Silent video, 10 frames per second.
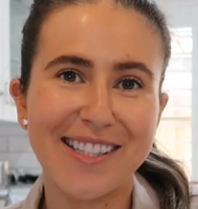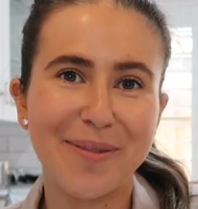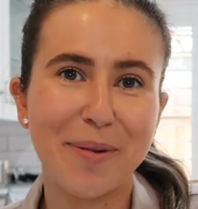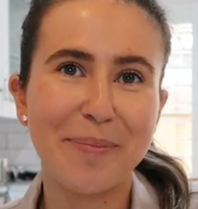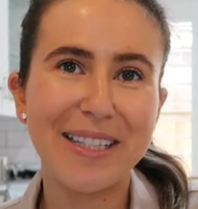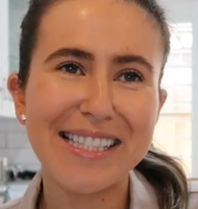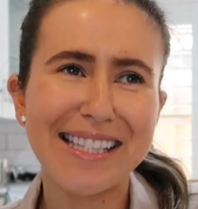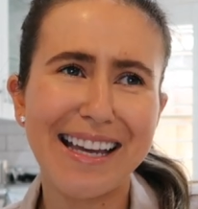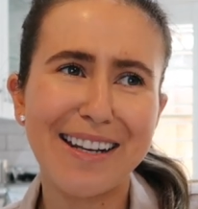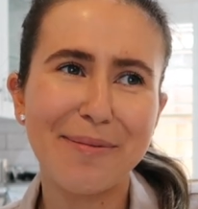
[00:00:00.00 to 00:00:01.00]
So I'm a bit
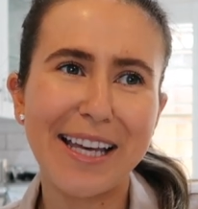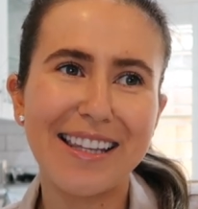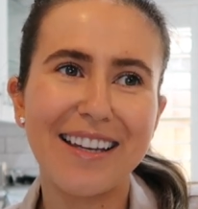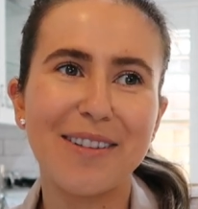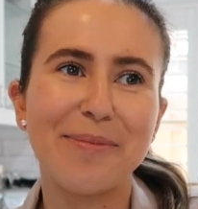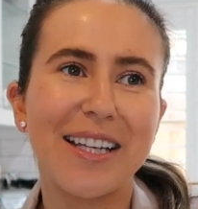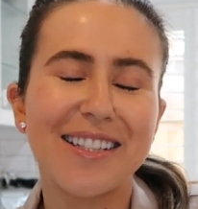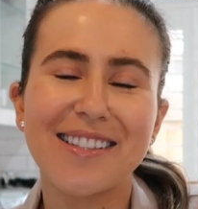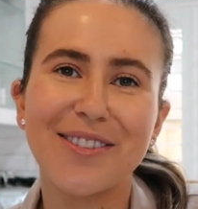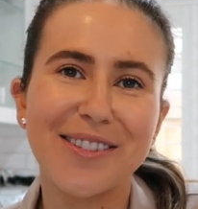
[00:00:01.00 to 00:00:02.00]
sad about that. I'm like
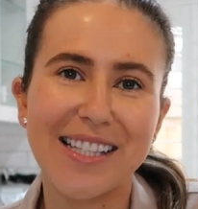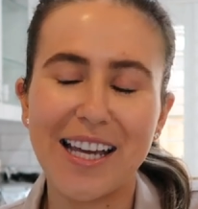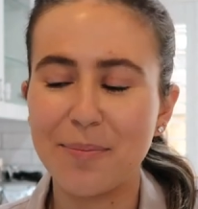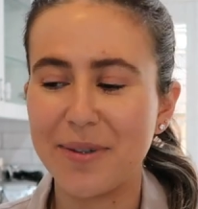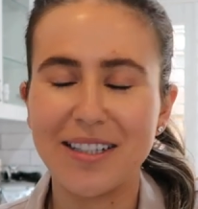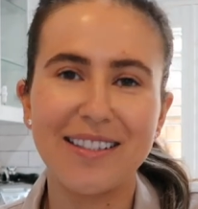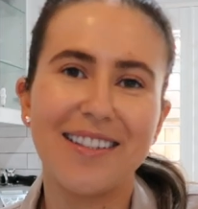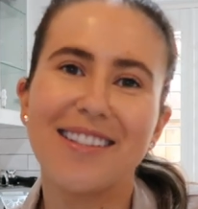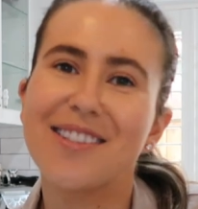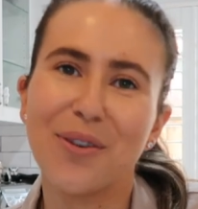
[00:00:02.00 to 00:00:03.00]
so sad, but
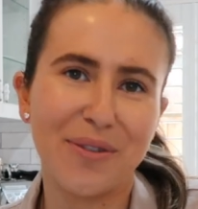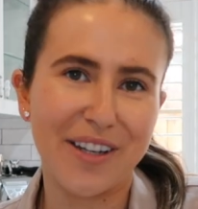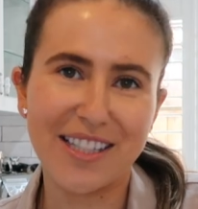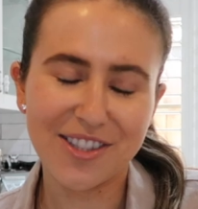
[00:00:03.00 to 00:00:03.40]
it's so fine.